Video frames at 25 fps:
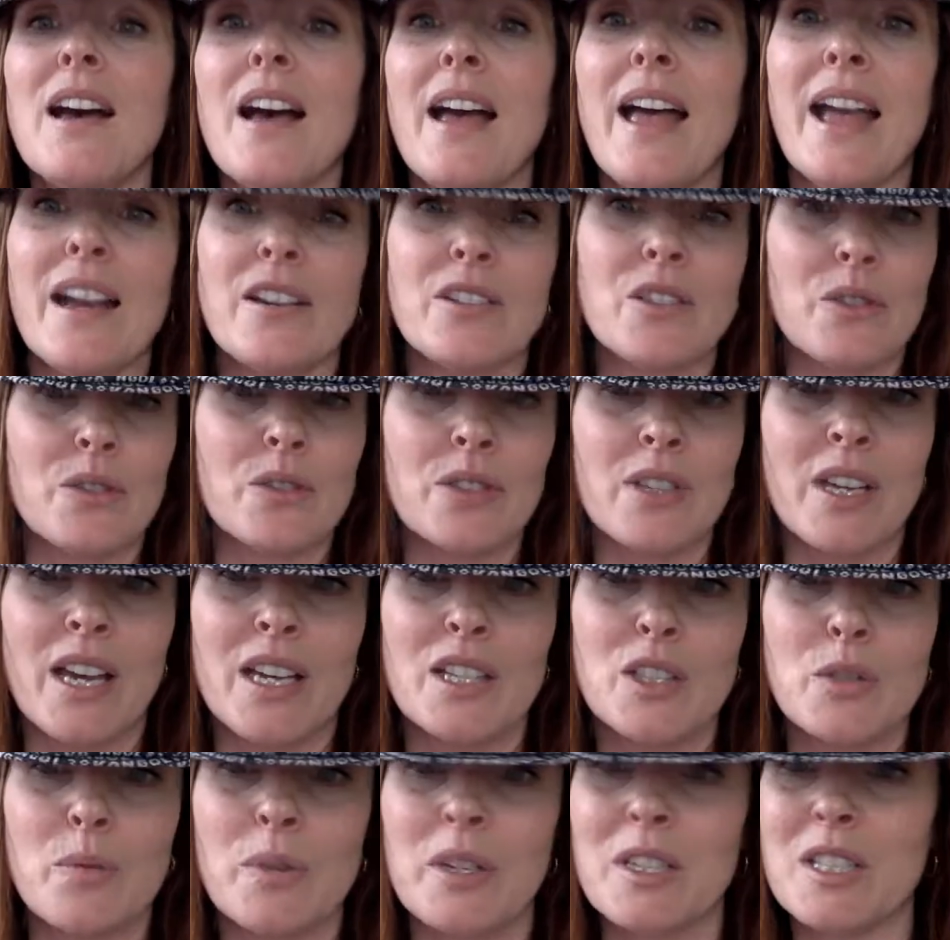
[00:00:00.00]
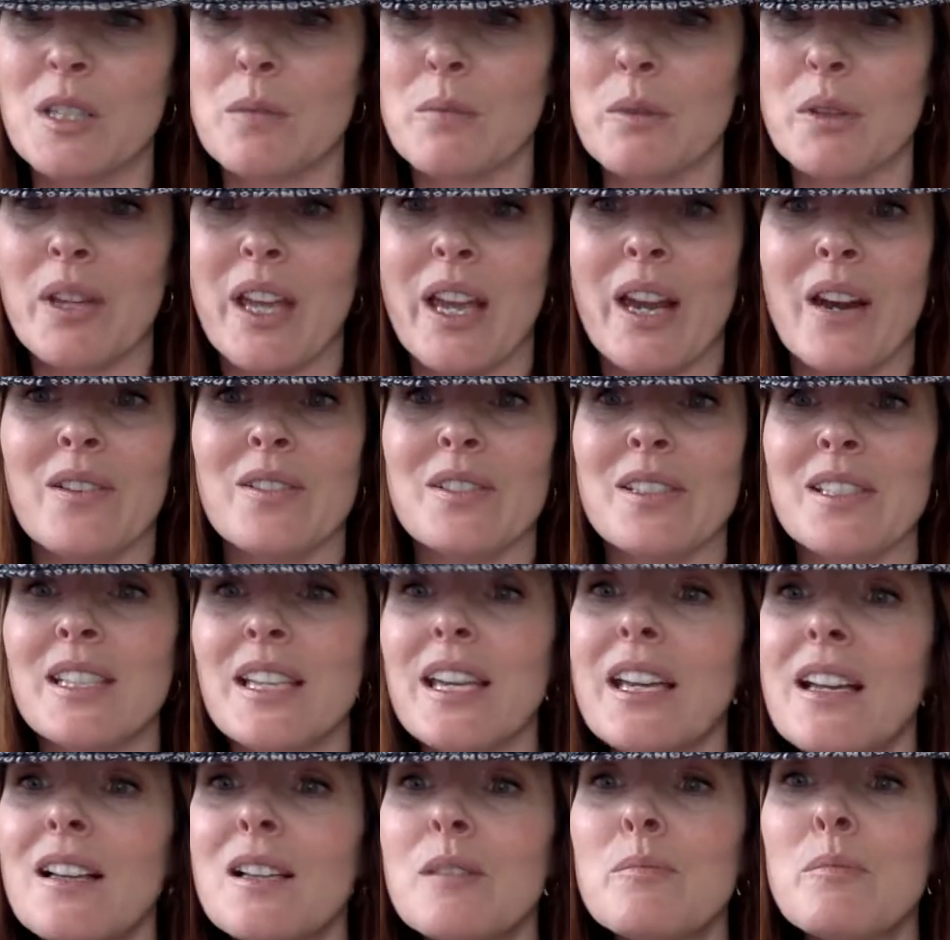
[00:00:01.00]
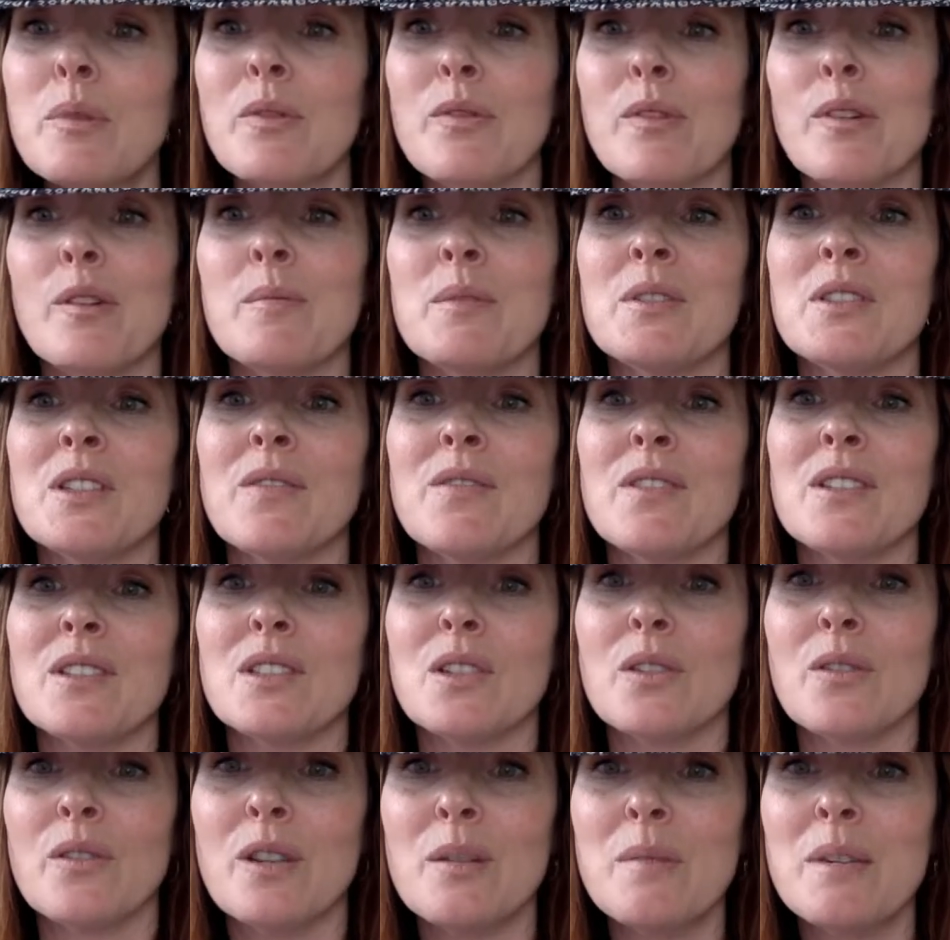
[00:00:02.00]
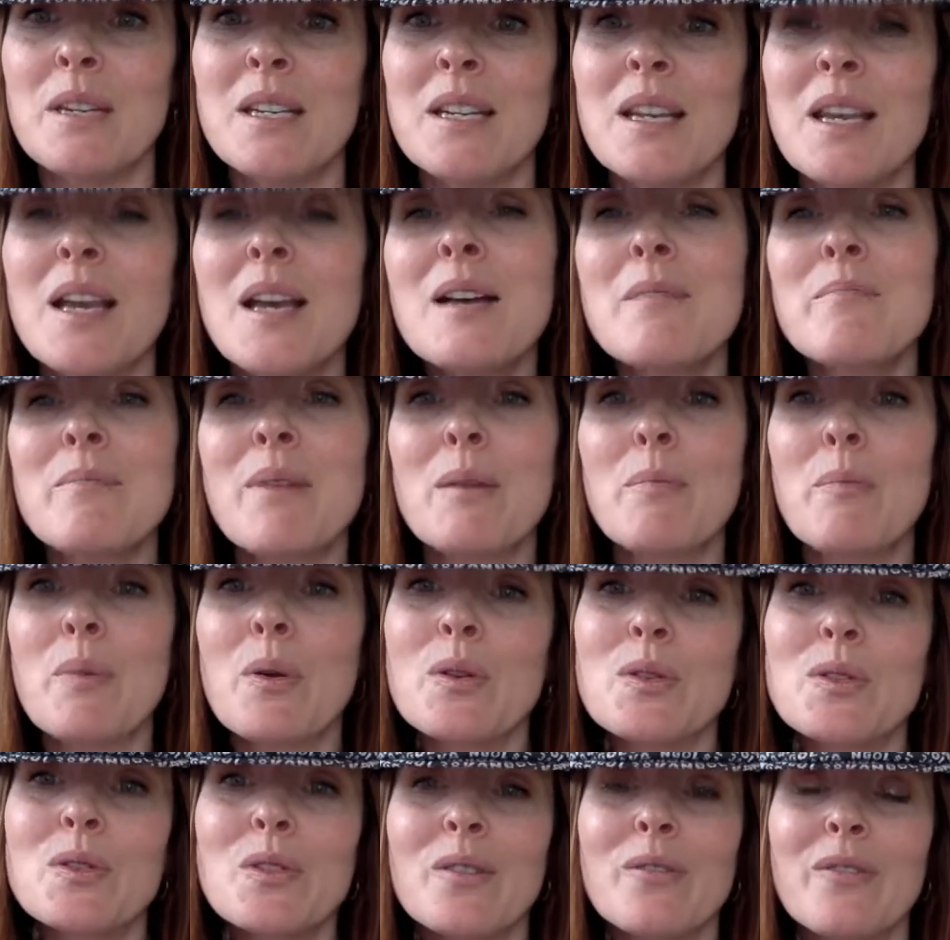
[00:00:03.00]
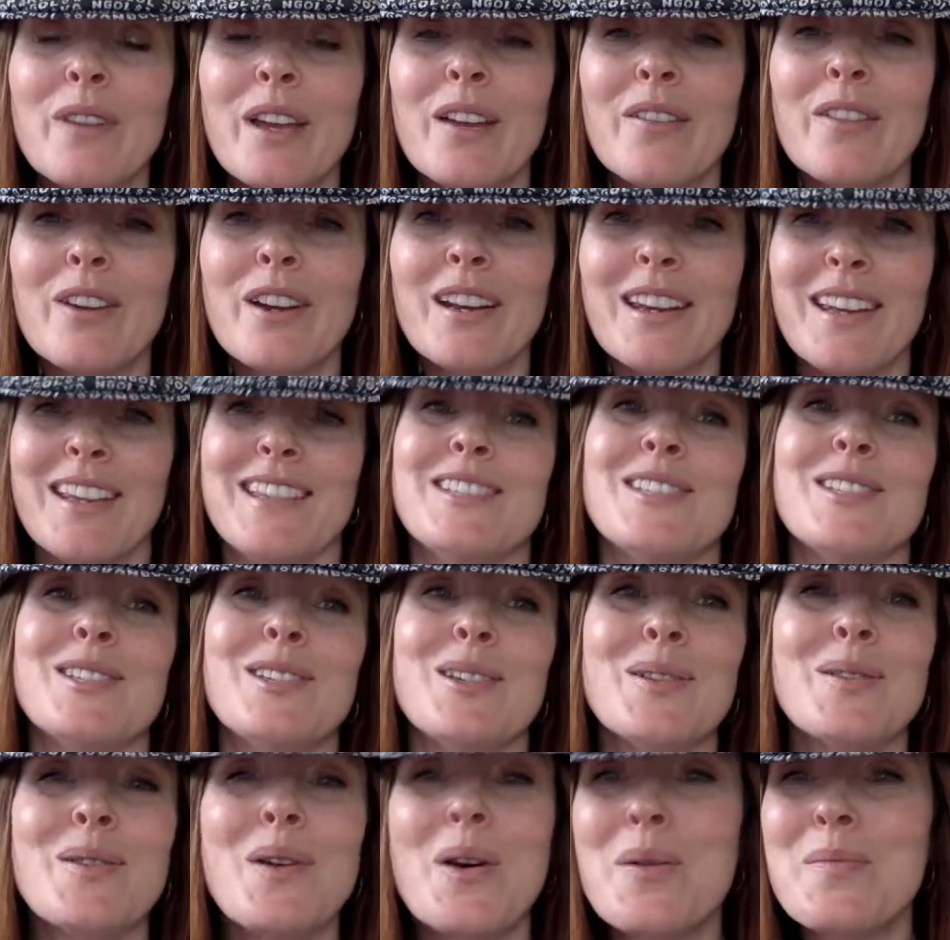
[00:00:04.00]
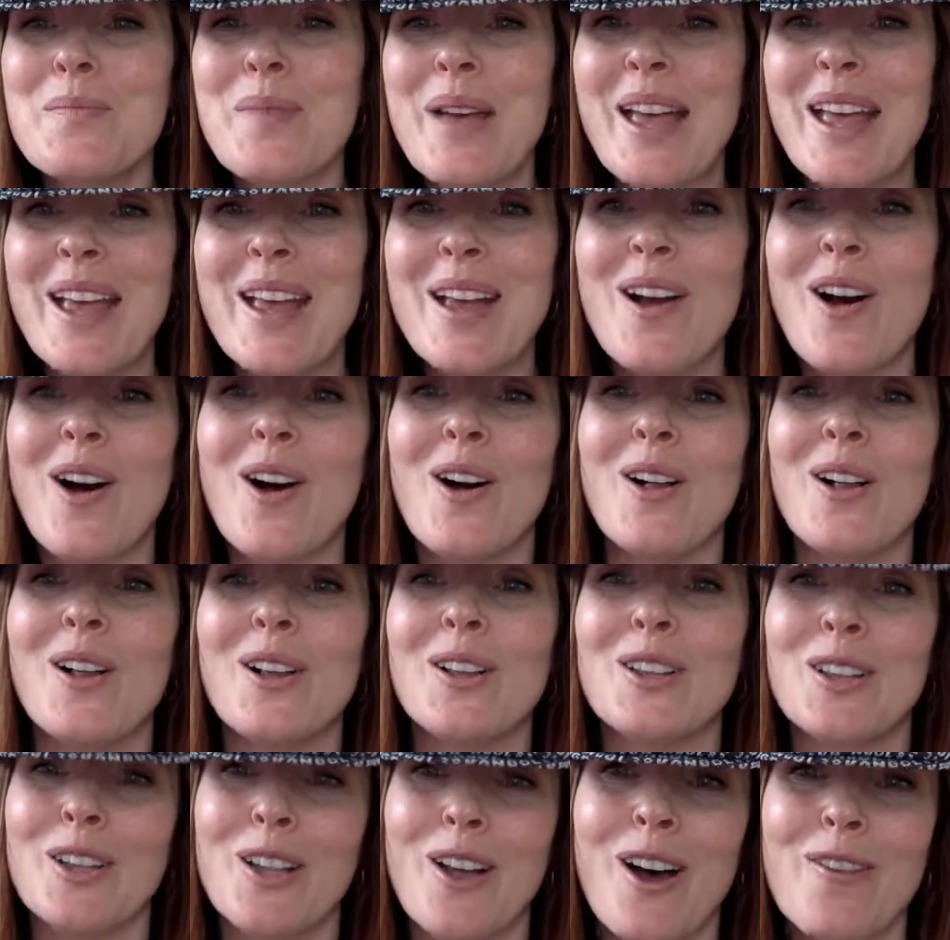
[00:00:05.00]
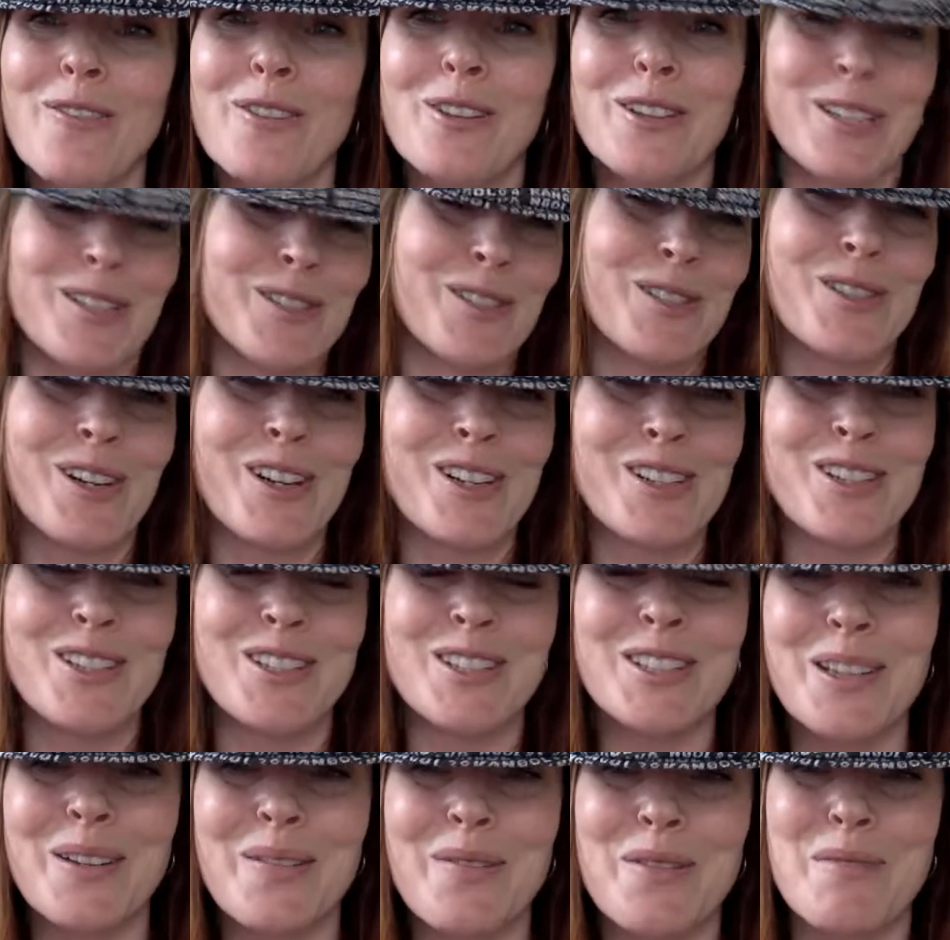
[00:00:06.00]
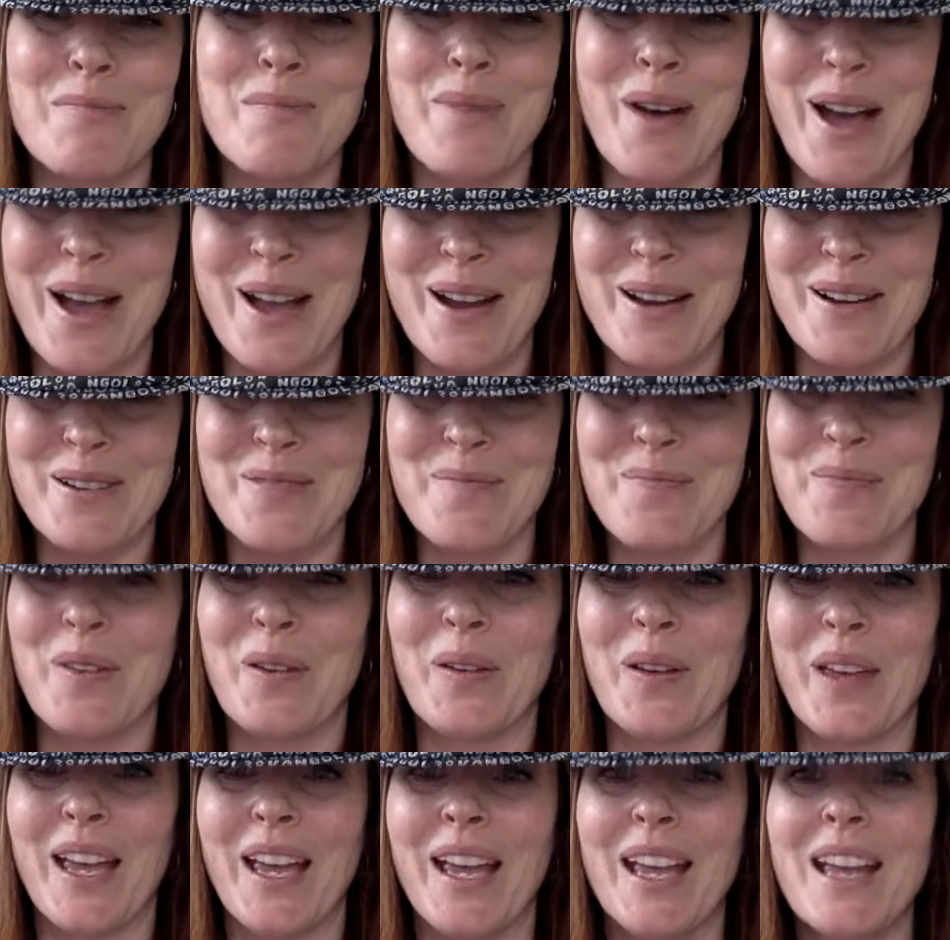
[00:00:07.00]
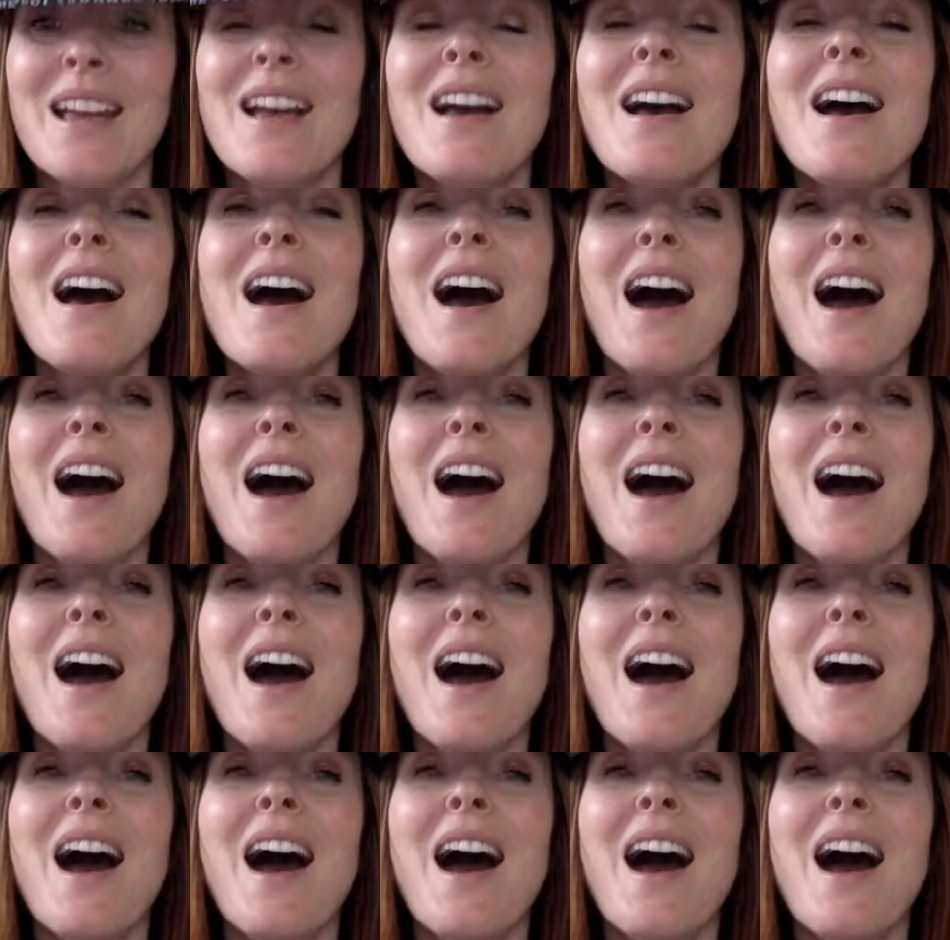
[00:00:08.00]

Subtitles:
Exercise reasonable care and skill in performance of this agreement. My personal favorite is to obey all lawful instructions of the buyer, okay?